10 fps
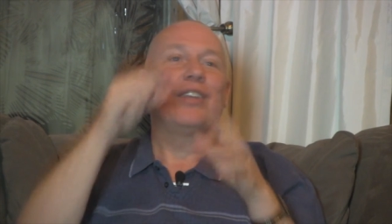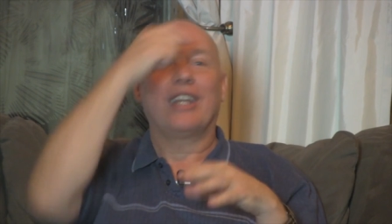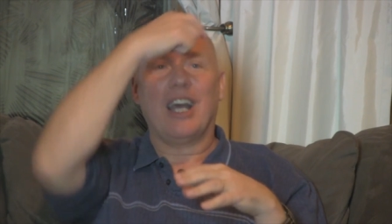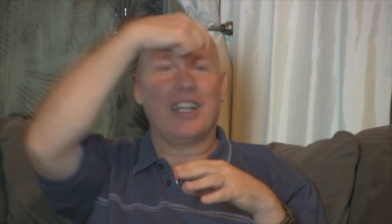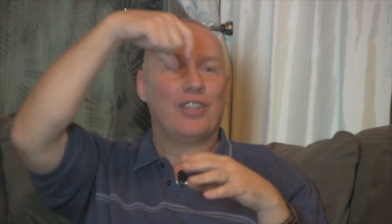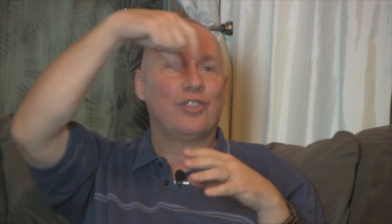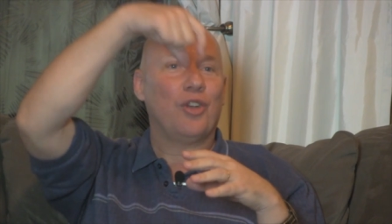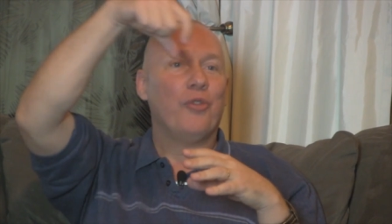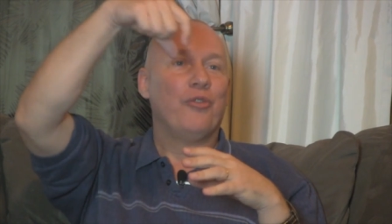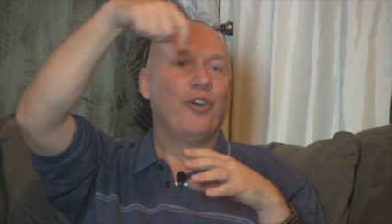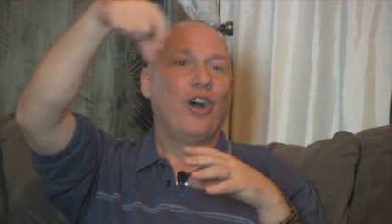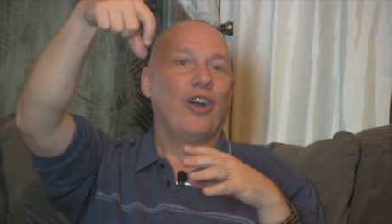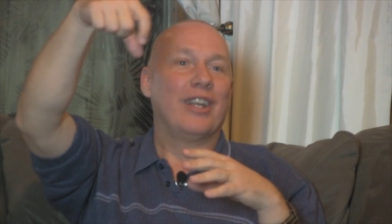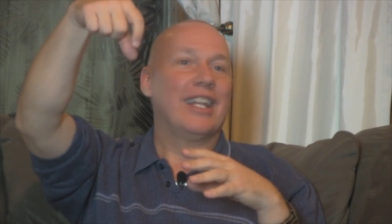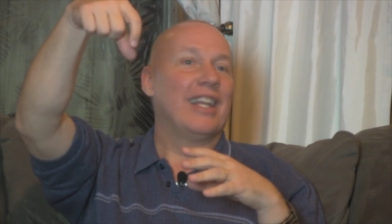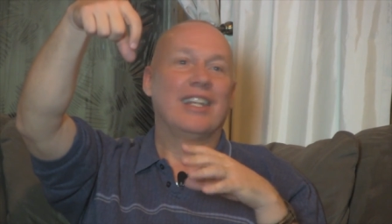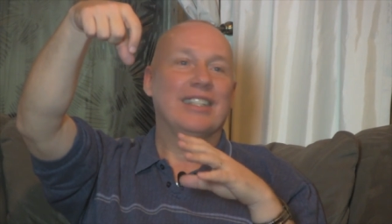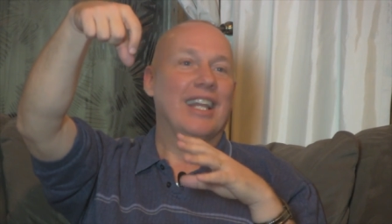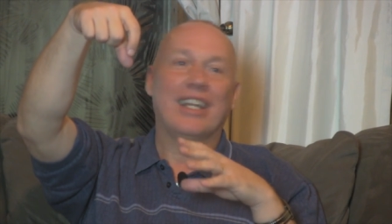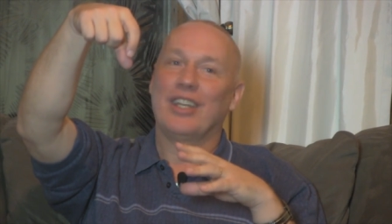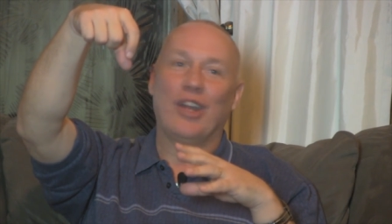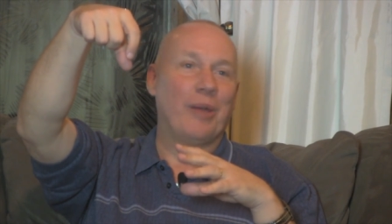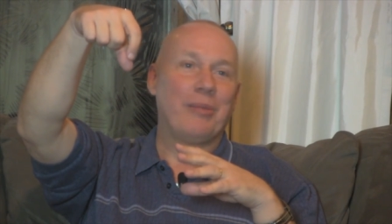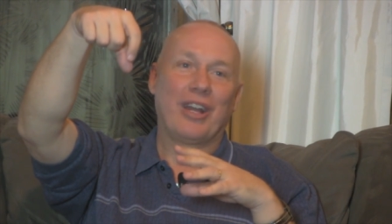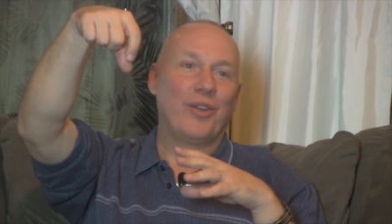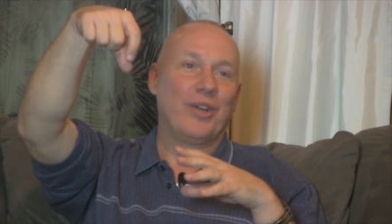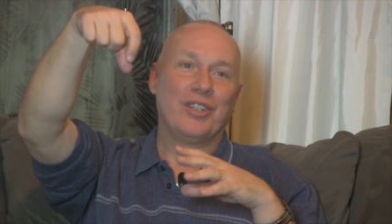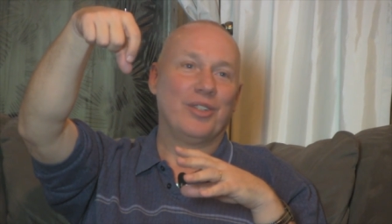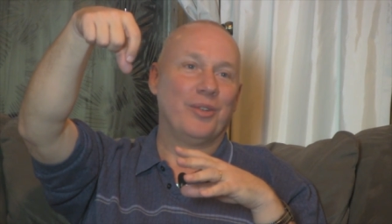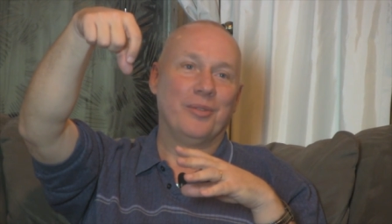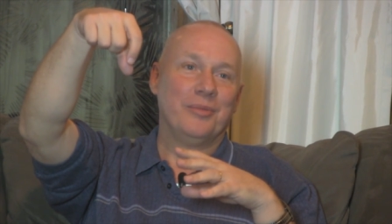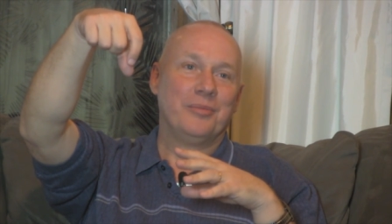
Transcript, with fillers: It got so far, and then it's like, no, I'm not going to.